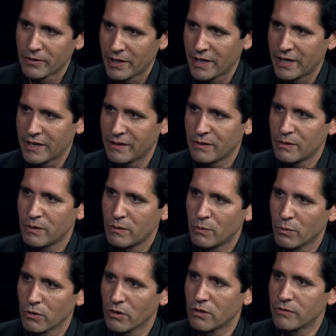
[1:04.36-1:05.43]
and I
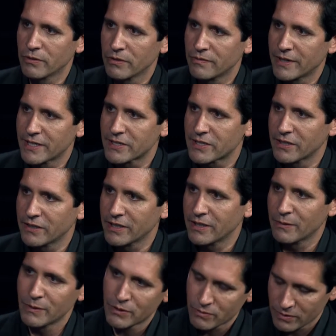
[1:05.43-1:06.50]
were over in
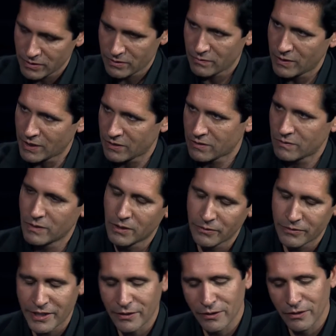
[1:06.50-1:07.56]
Visalia, which was the next little
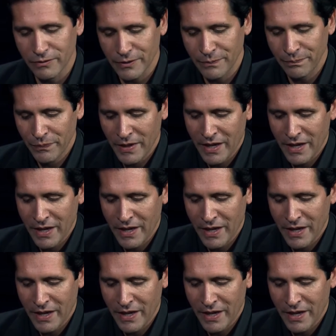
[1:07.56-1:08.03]
town over.